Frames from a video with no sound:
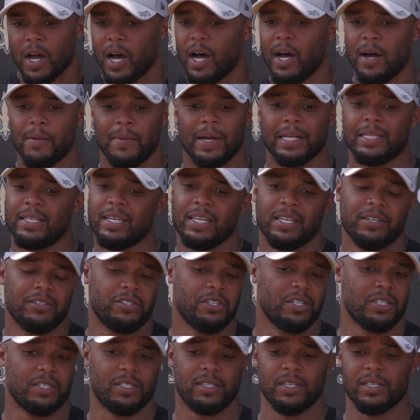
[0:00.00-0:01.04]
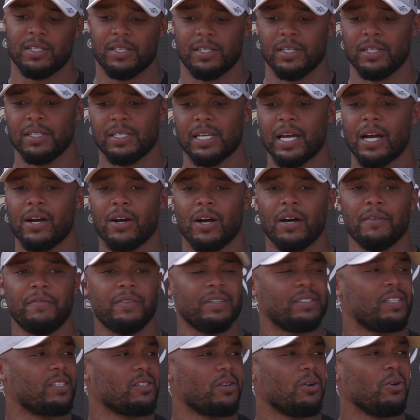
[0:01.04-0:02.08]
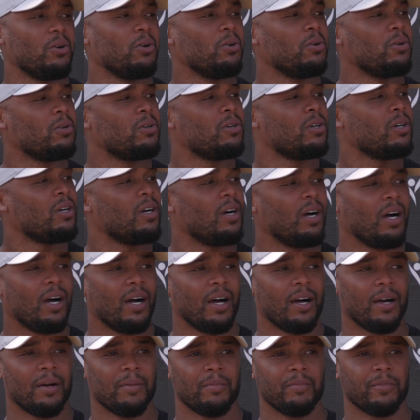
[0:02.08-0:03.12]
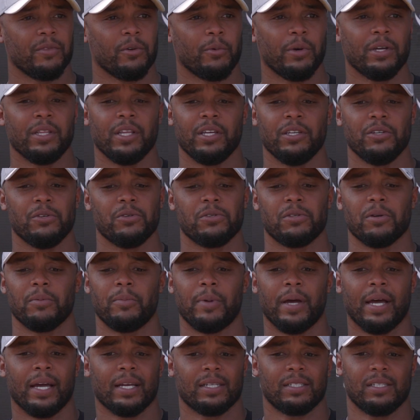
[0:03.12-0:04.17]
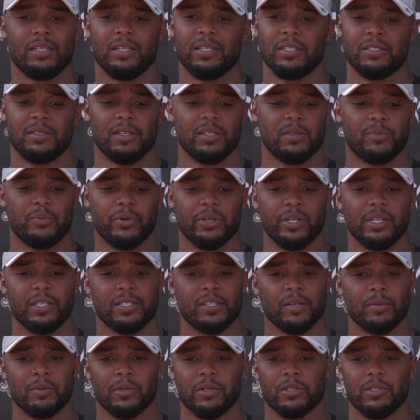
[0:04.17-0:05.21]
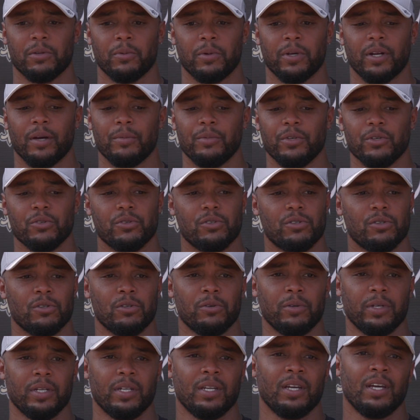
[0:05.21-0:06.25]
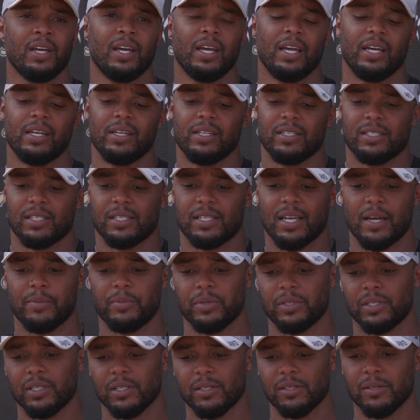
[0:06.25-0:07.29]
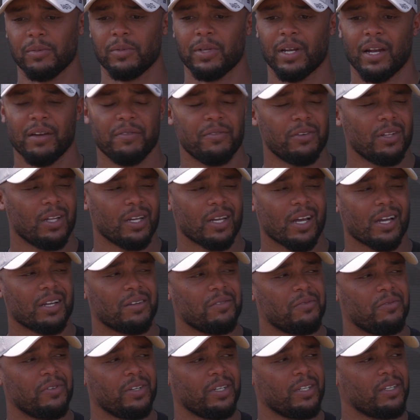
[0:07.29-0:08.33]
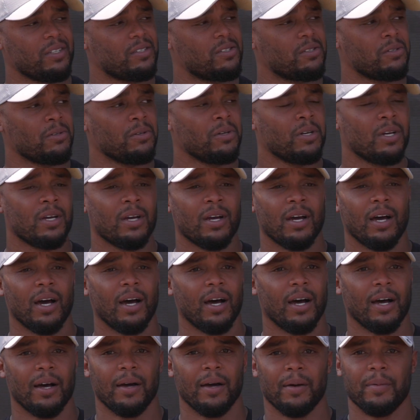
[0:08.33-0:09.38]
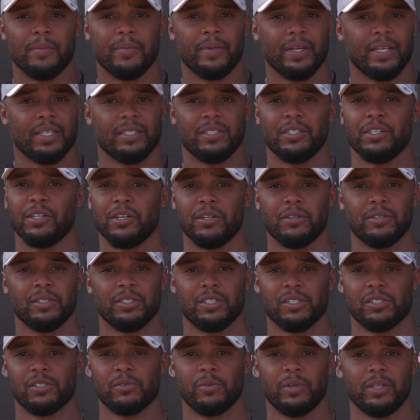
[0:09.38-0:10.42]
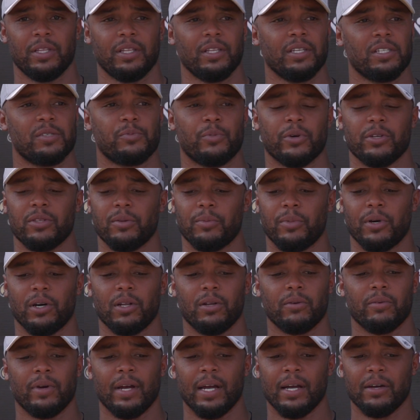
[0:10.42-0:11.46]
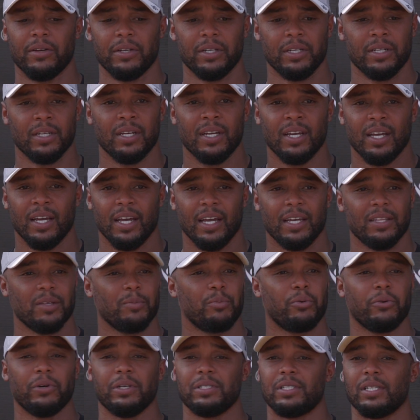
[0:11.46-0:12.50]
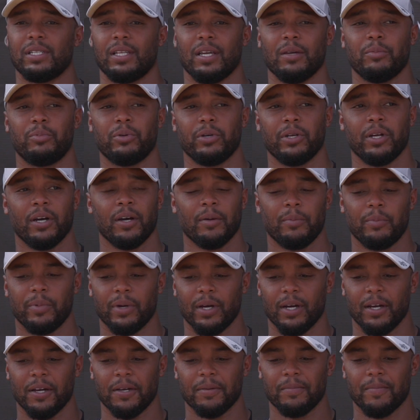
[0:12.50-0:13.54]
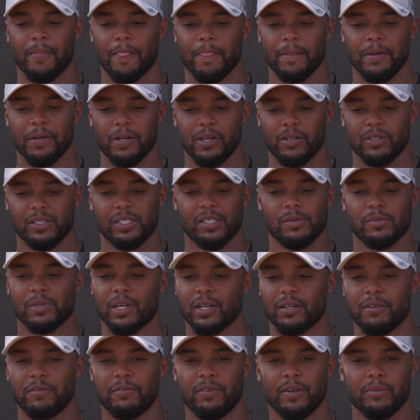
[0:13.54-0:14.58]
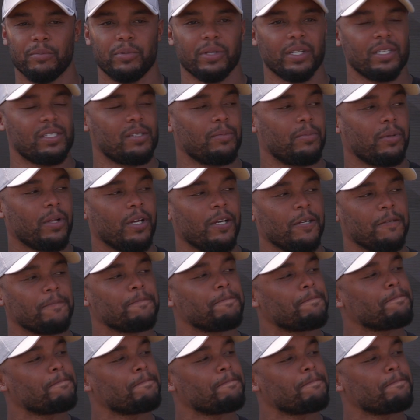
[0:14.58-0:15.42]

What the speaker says: I think it's just this entire offense as a whole. The way they use their backs is pretty similar to what I'm used to, and it's the type of system that I feel like I can fit into. And, you know, and just the way they spread the ball around and the points that they put up, you know, it seems like a fun place to play.